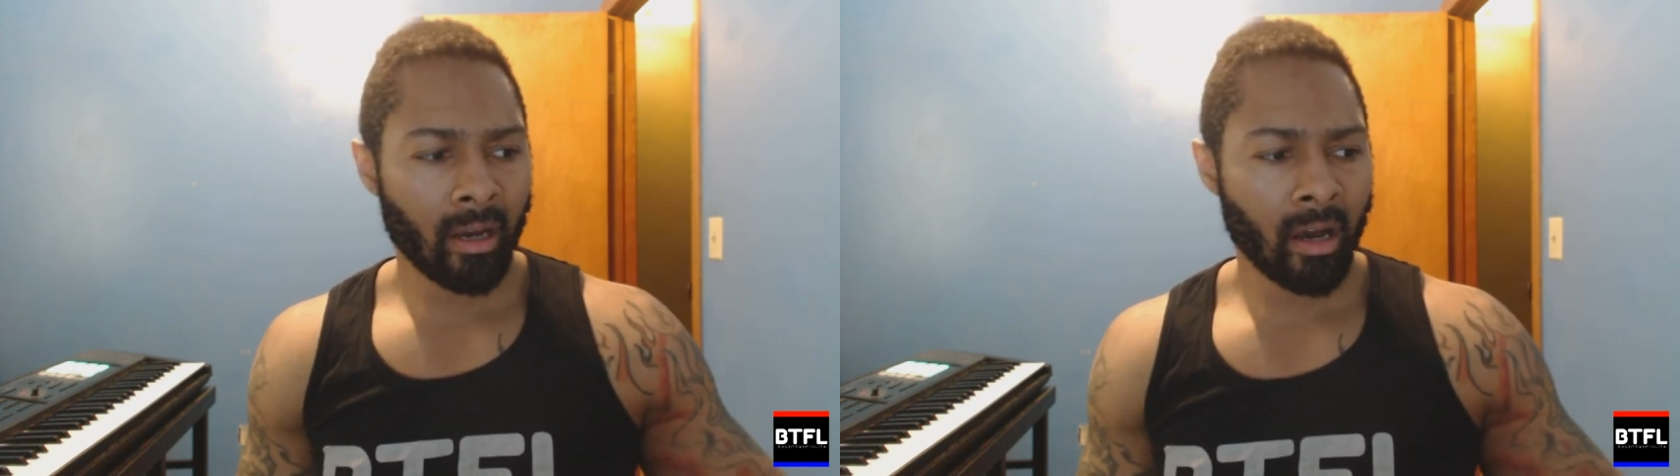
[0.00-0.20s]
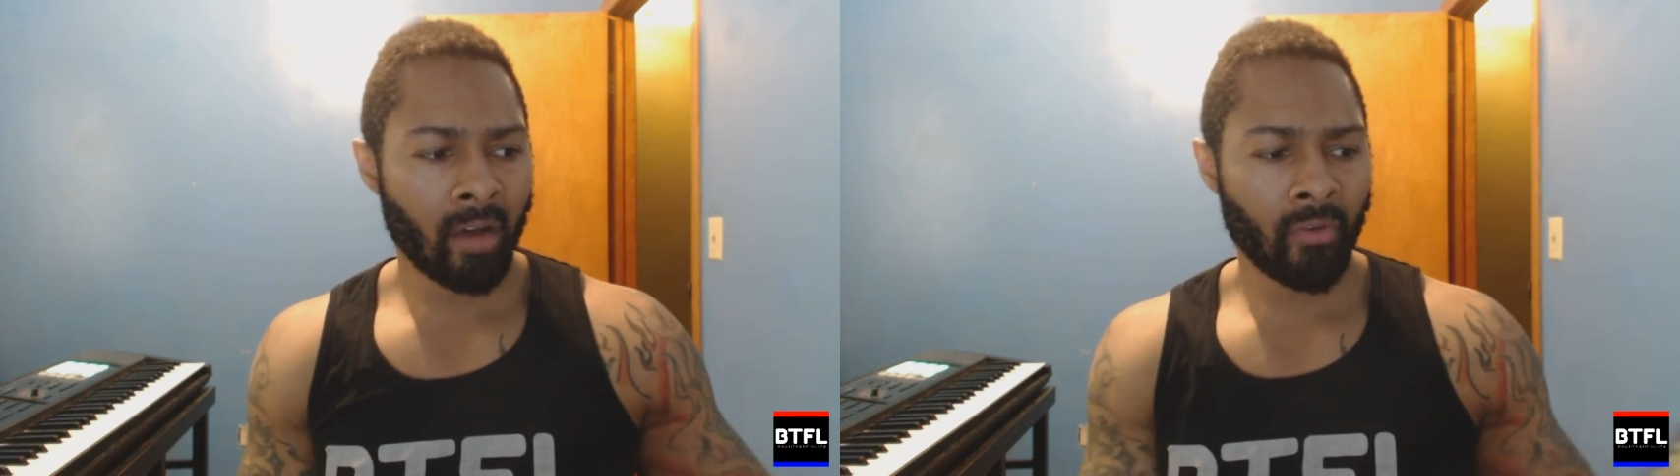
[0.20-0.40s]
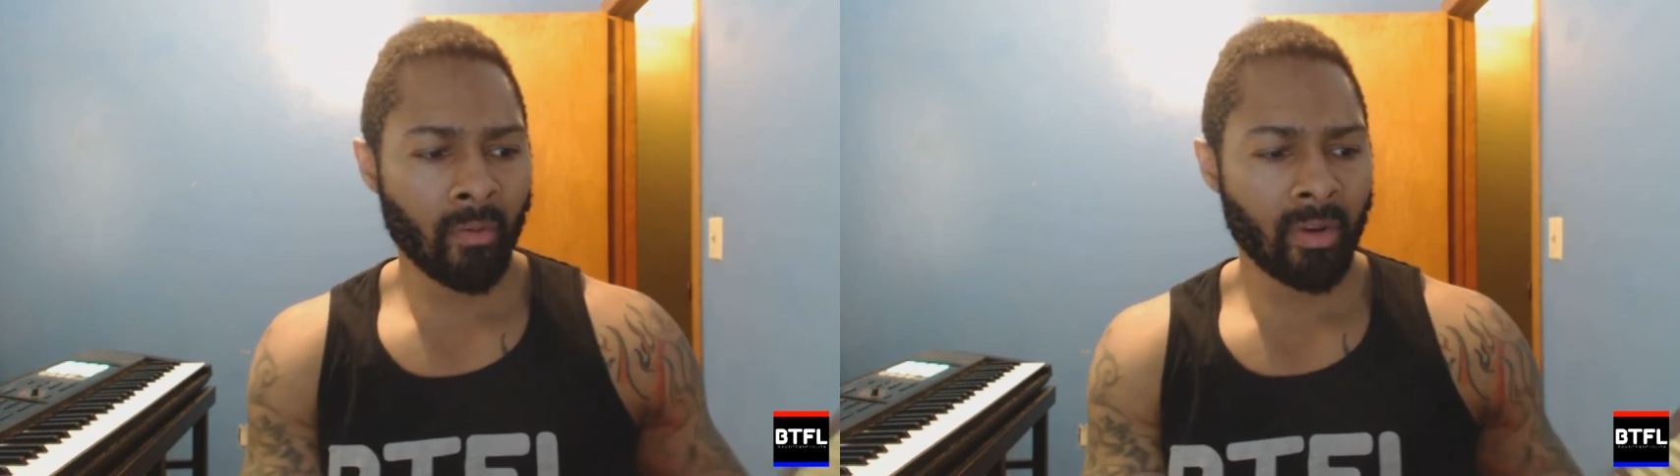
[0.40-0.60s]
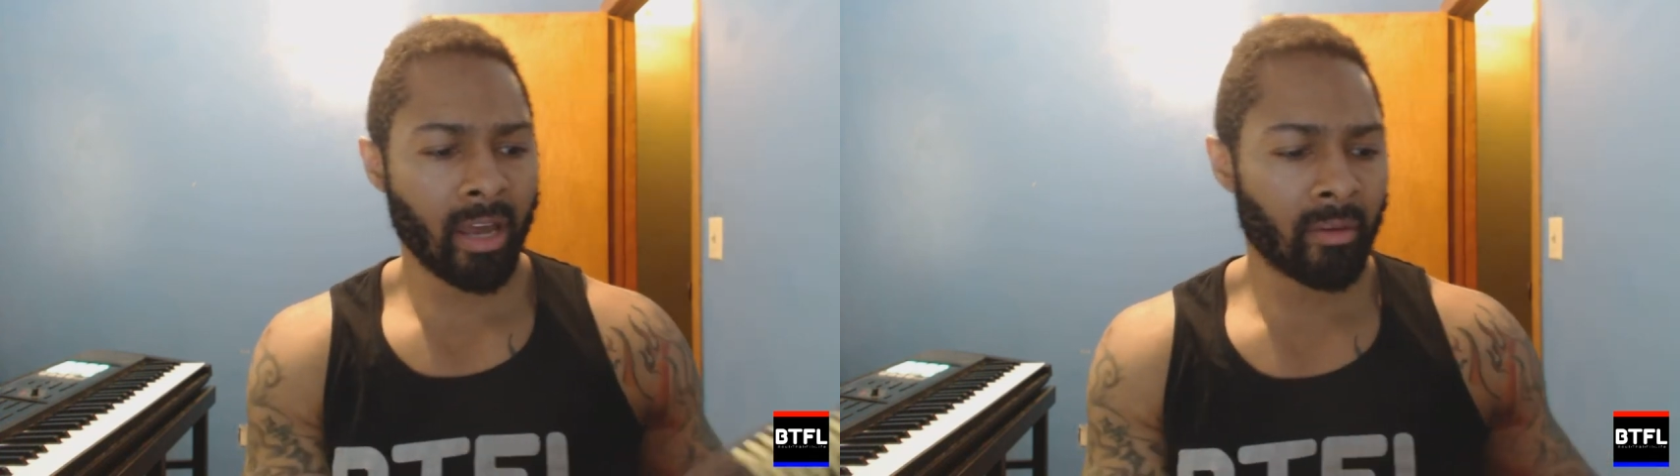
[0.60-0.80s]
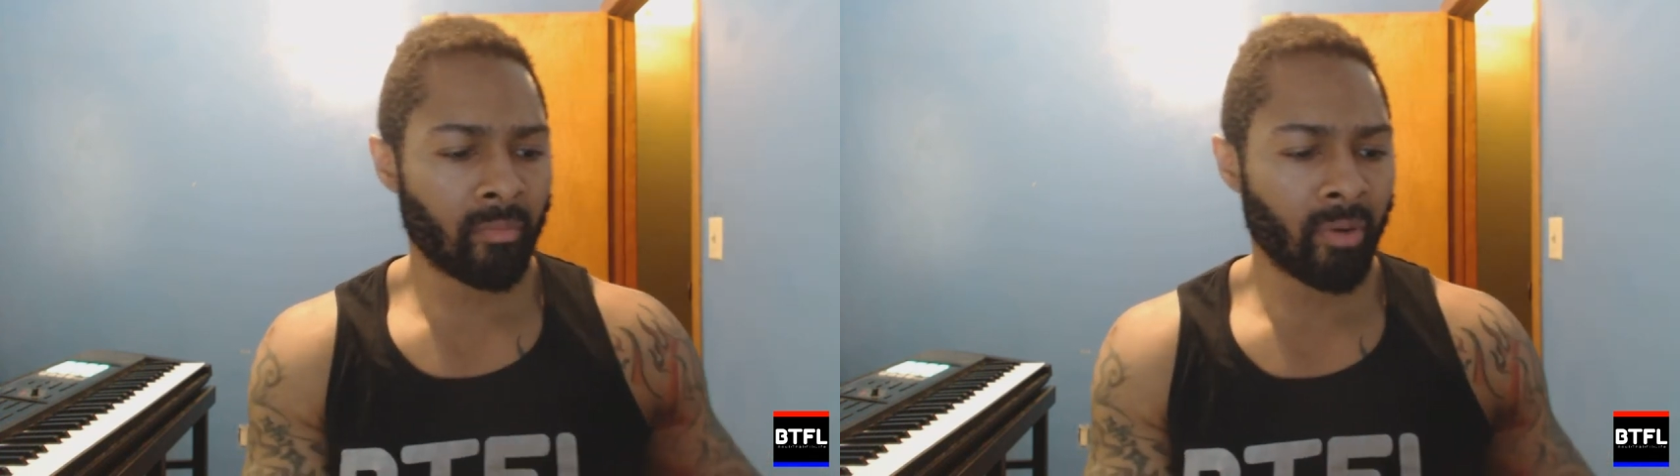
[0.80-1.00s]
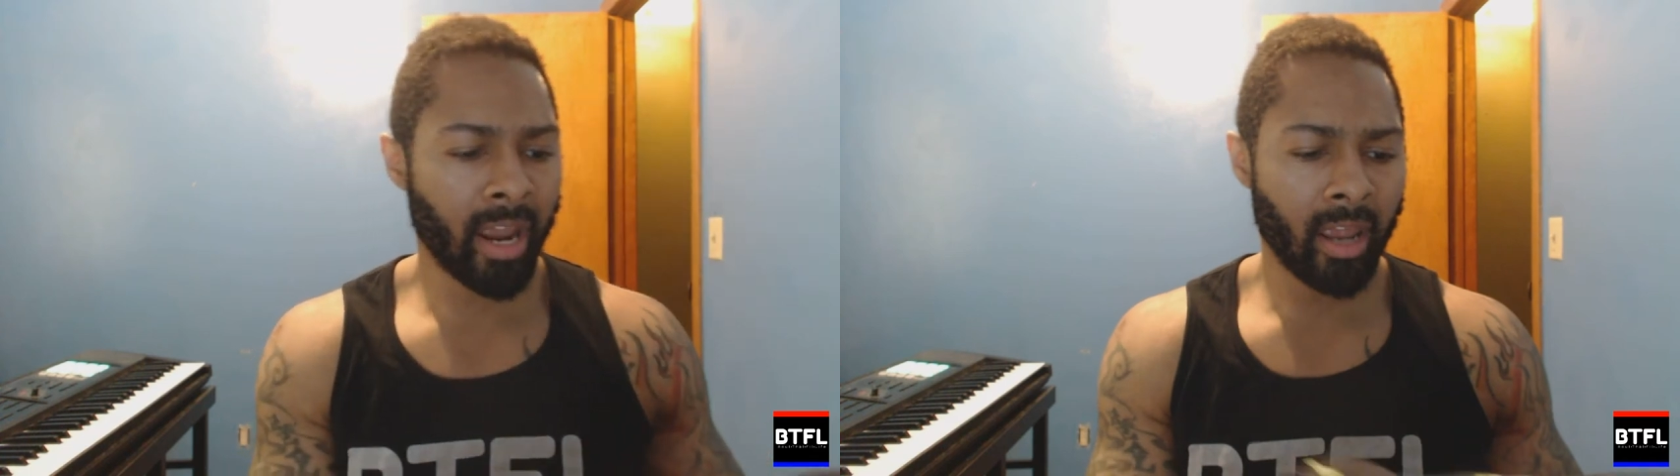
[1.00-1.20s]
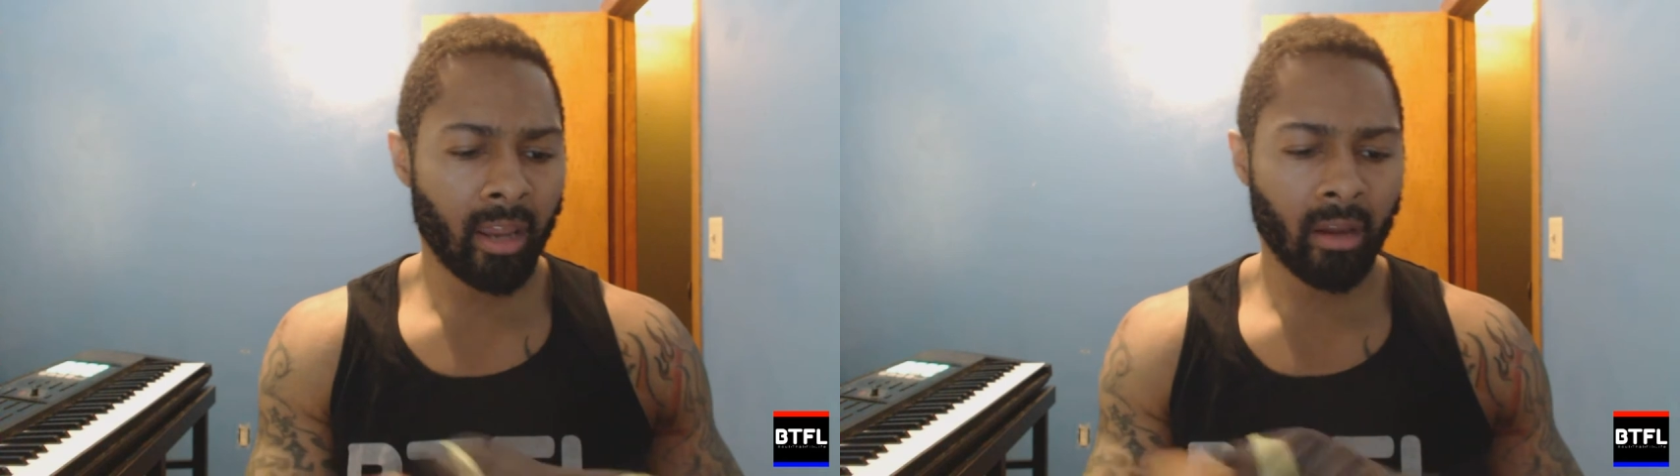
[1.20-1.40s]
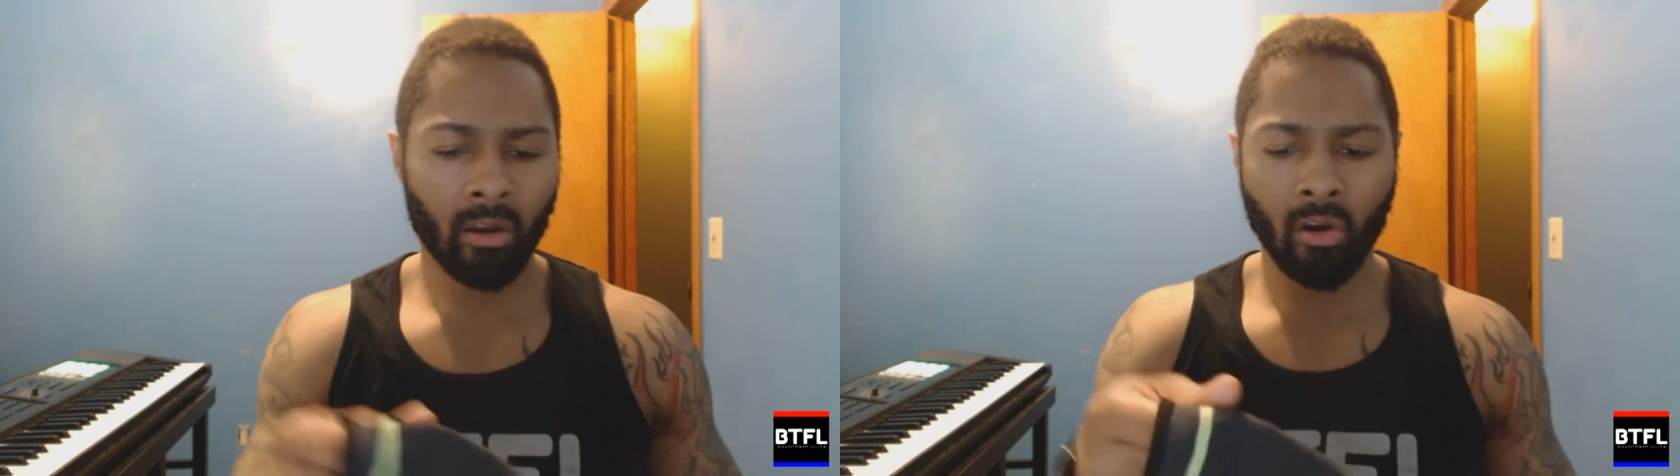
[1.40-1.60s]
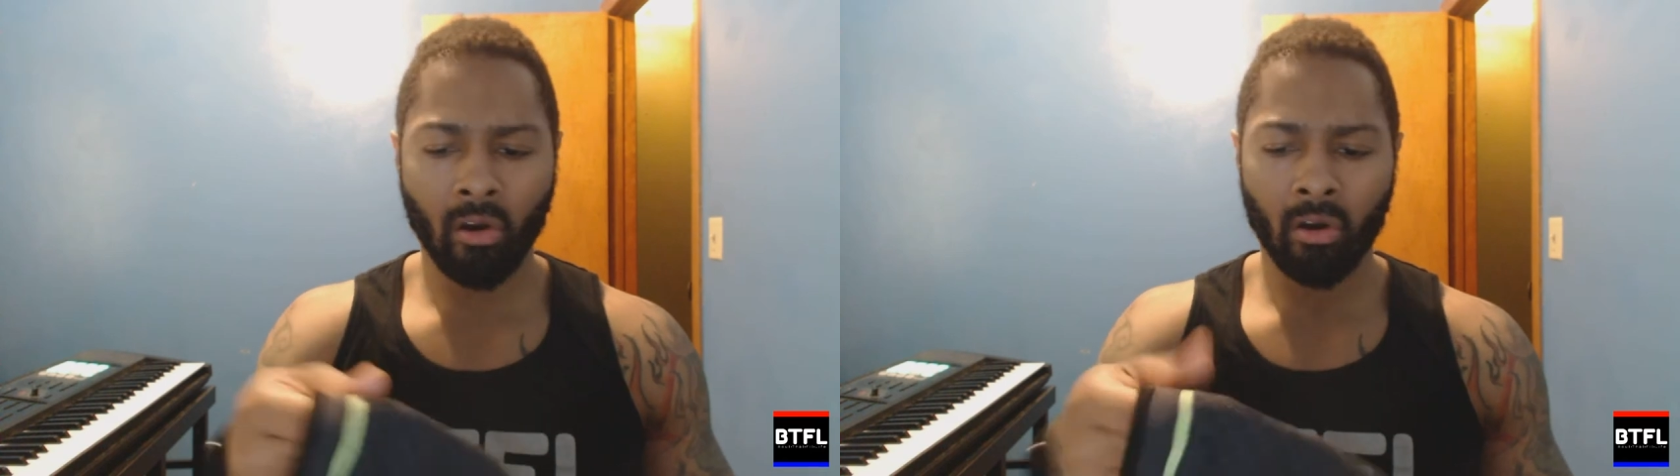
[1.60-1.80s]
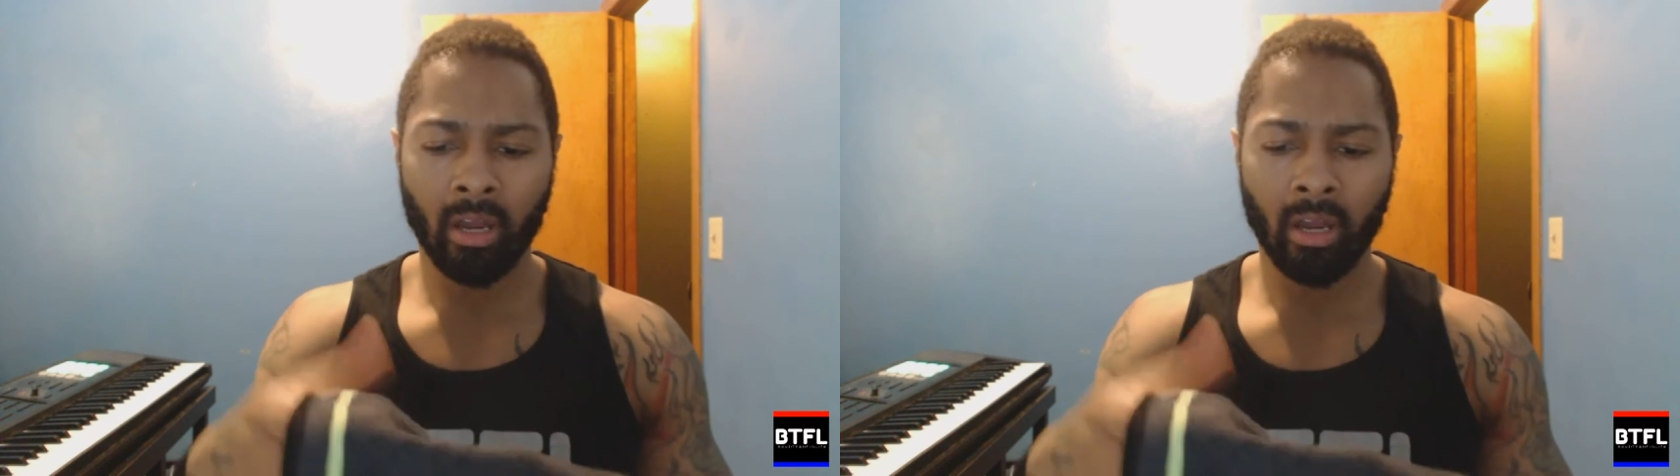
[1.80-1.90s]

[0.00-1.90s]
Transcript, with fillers: uh, from another brand called,